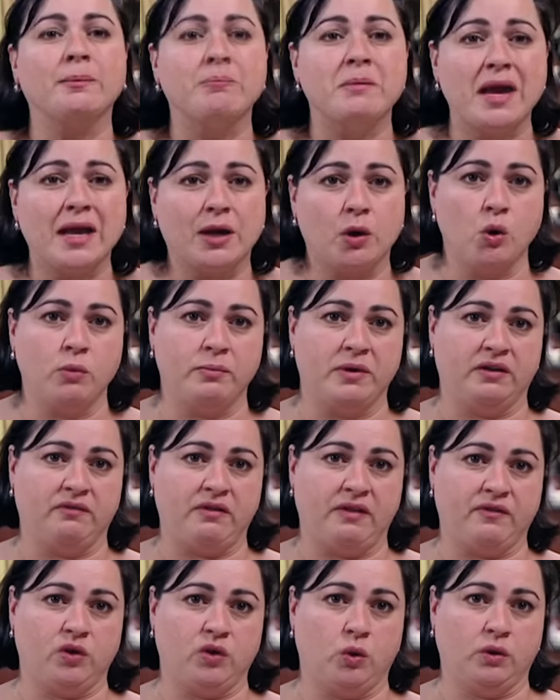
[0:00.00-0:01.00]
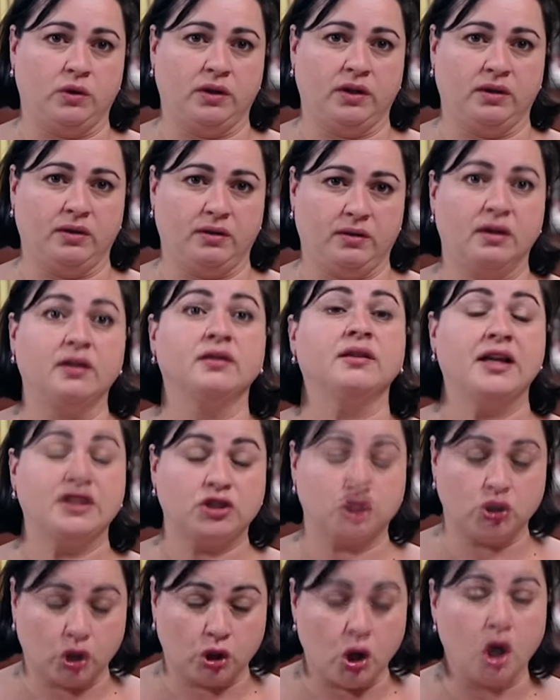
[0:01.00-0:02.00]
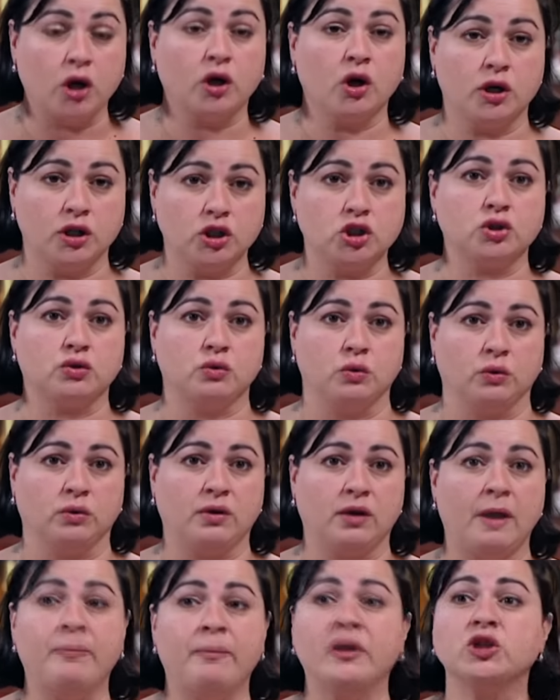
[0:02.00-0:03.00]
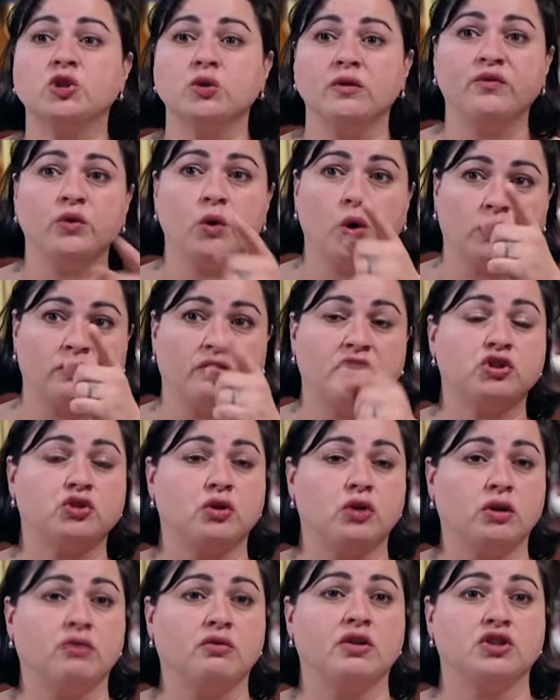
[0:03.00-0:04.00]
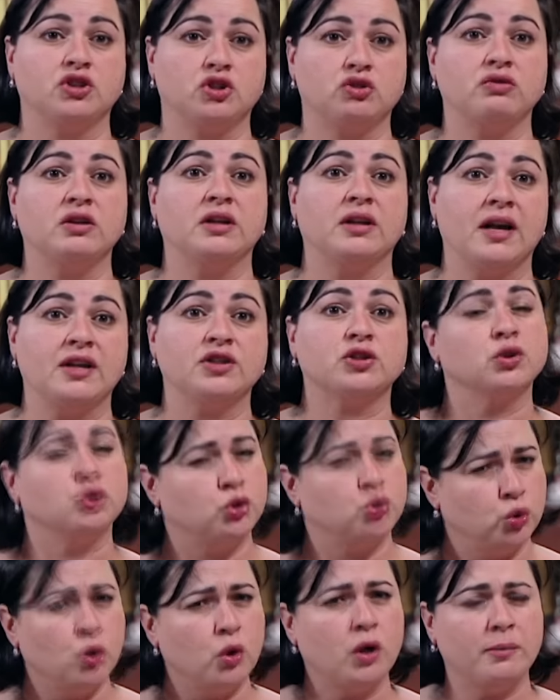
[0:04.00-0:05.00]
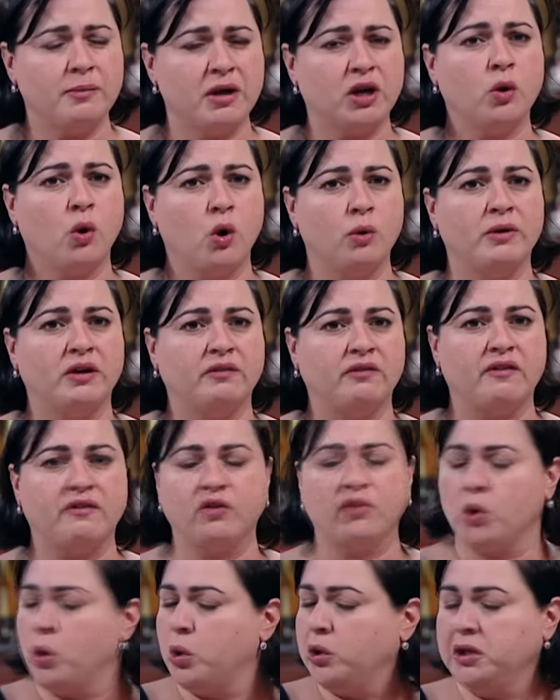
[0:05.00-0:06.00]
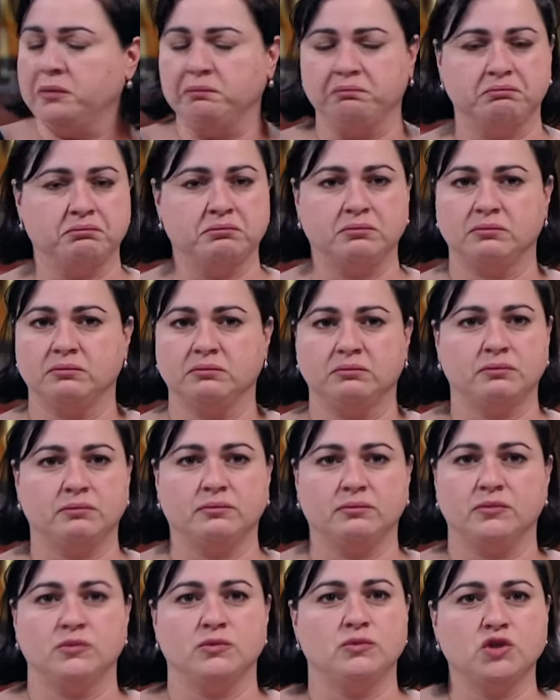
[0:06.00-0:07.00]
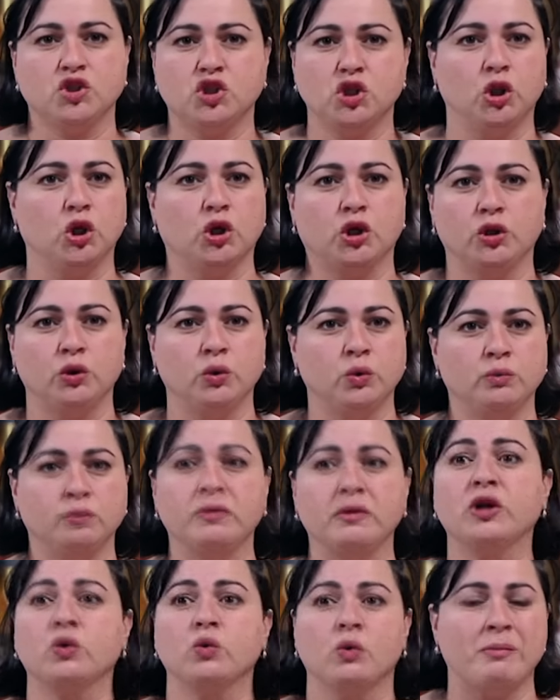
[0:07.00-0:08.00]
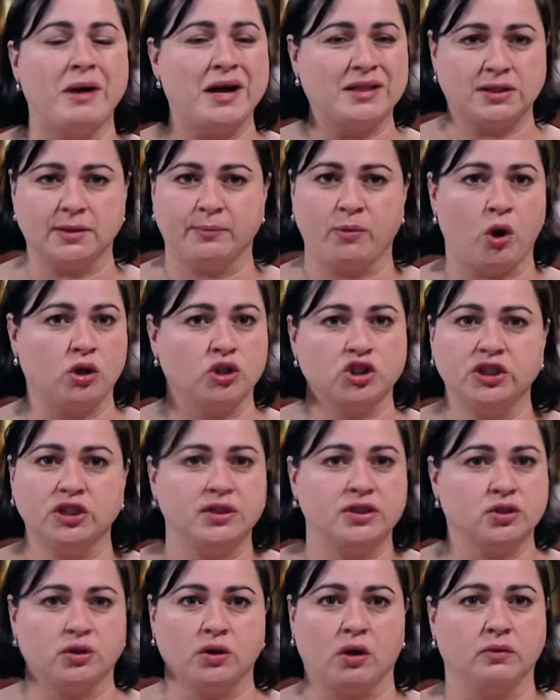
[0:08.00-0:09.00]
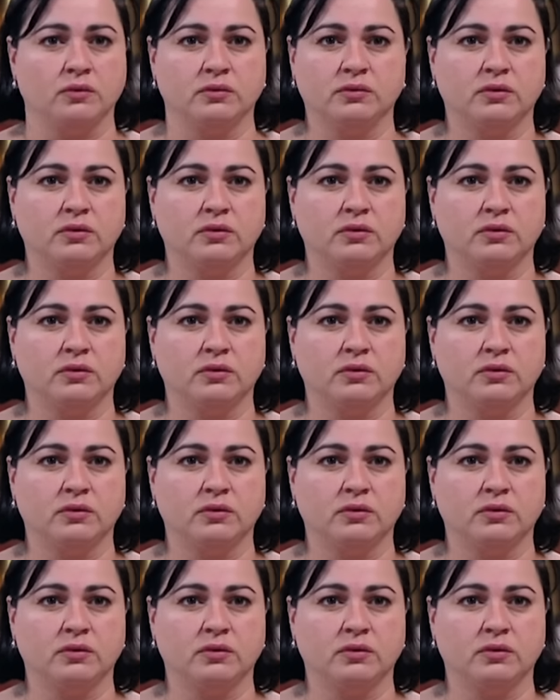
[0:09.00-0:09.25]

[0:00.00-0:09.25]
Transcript: to make homemade ravioli. That's the God-honest truth. I bet you if you go to the restaurant across the street and ask her, do you know how to make a homemade ravioli? She'll look at you and make you a matzo ball. She doesn't know.